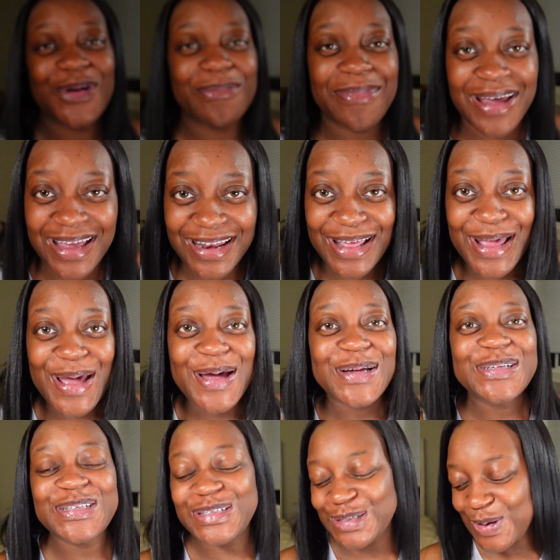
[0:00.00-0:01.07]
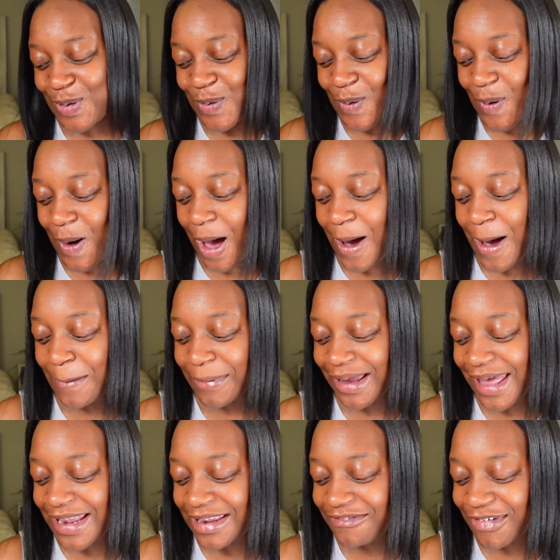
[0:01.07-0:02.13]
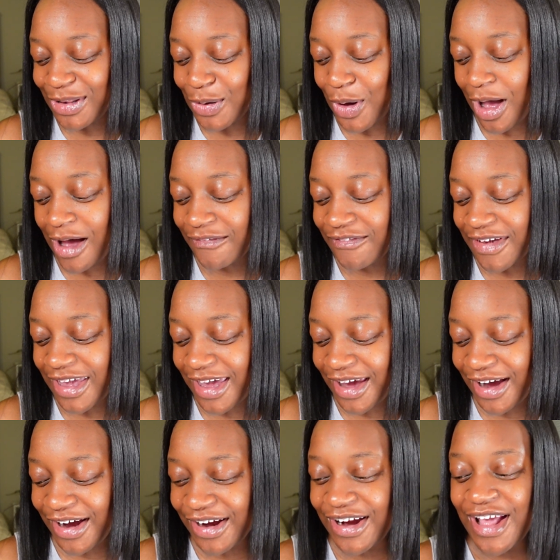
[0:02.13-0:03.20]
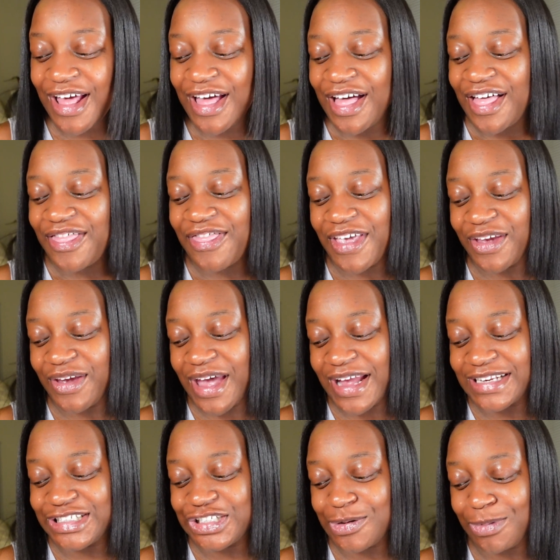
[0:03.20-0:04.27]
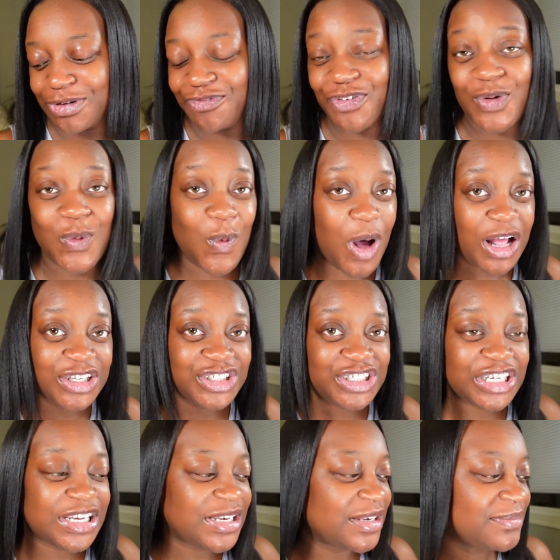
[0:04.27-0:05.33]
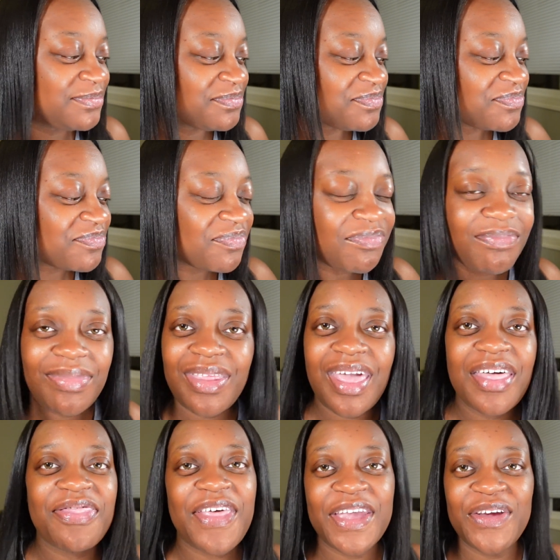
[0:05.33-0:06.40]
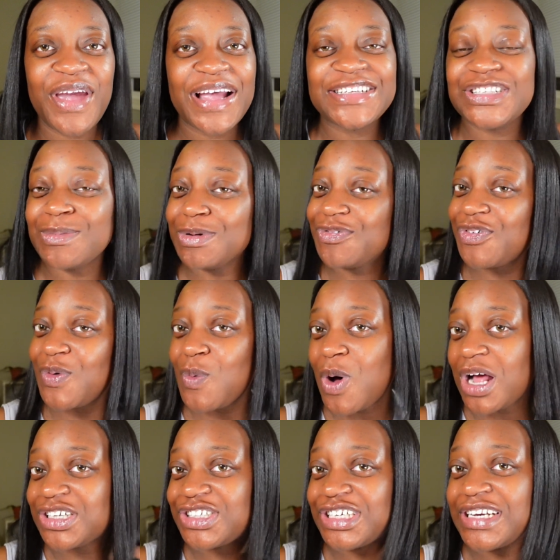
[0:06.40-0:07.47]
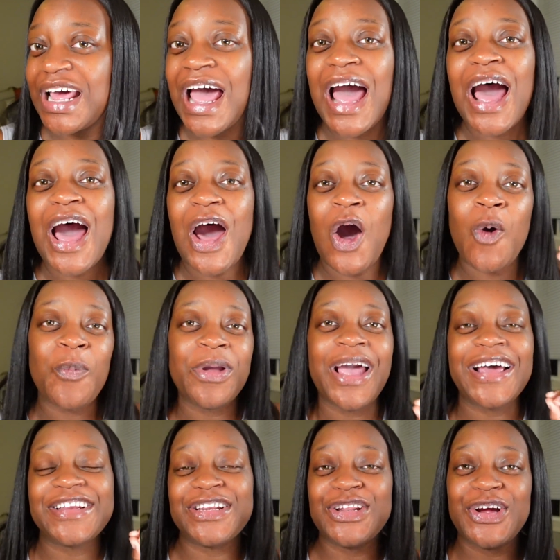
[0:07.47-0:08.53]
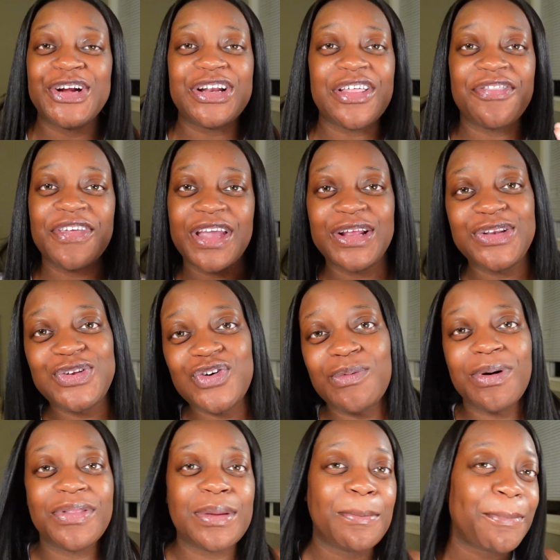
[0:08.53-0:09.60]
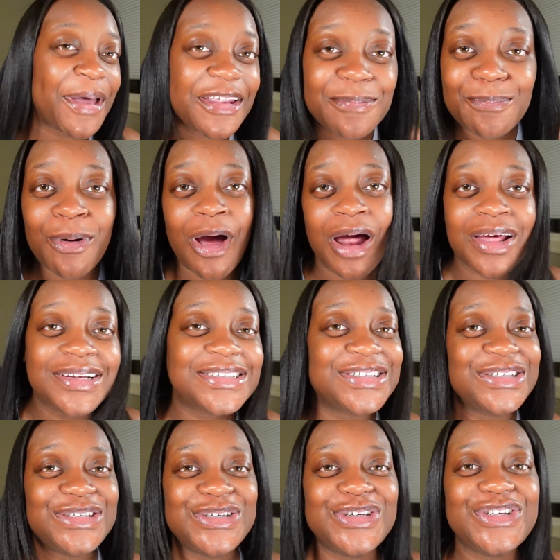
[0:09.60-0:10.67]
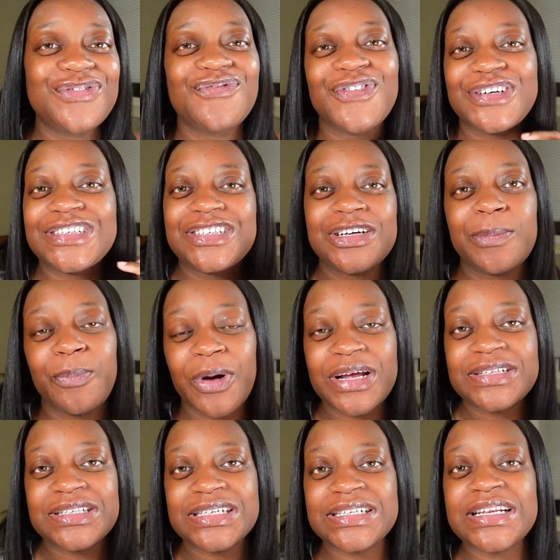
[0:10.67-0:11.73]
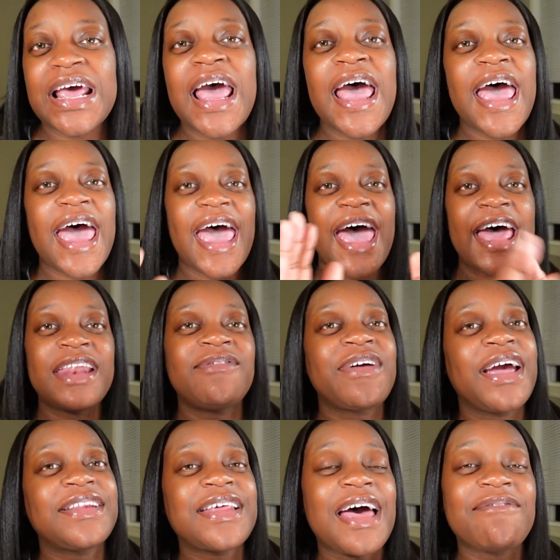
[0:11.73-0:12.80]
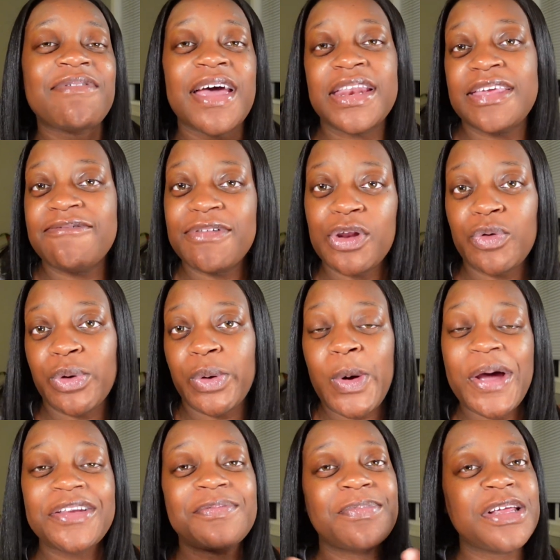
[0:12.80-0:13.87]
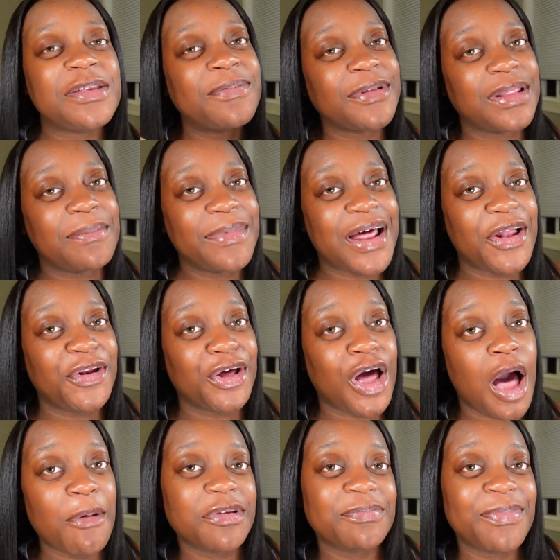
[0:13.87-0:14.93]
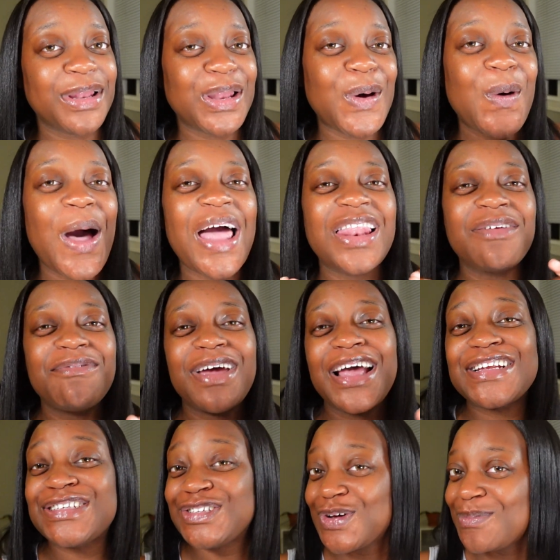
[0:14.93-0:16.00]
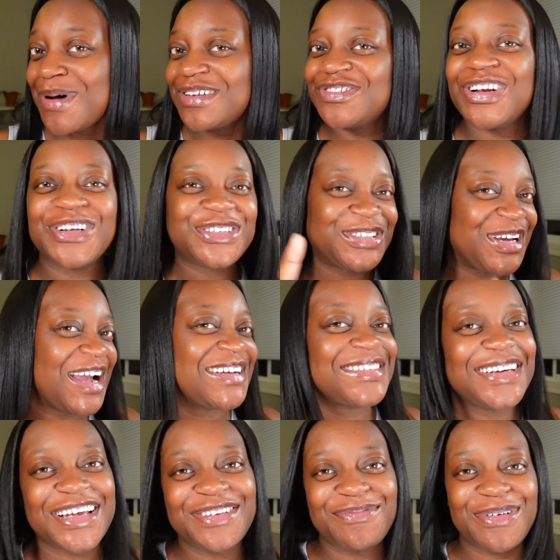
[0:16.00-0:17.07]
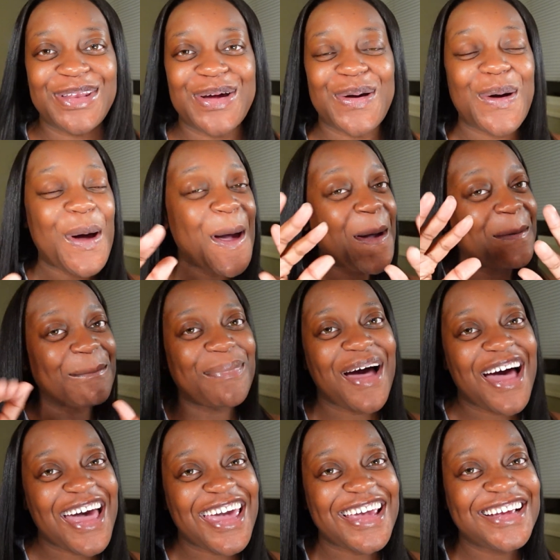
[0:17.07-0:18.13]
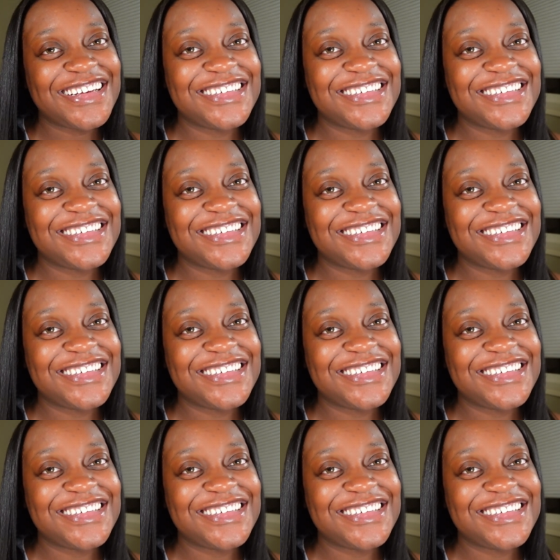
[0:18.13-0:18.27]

to bed. So I'm gonna end the video off here. Thank you guys so much for watching. Thank you guys so much for watching. I hope you guys learned a thing or two about the best products to use for silk presses. And if you guys have any video requests, please put them down in the comments below. I love you guys so much, and I'll see you guys in the next video. Bye.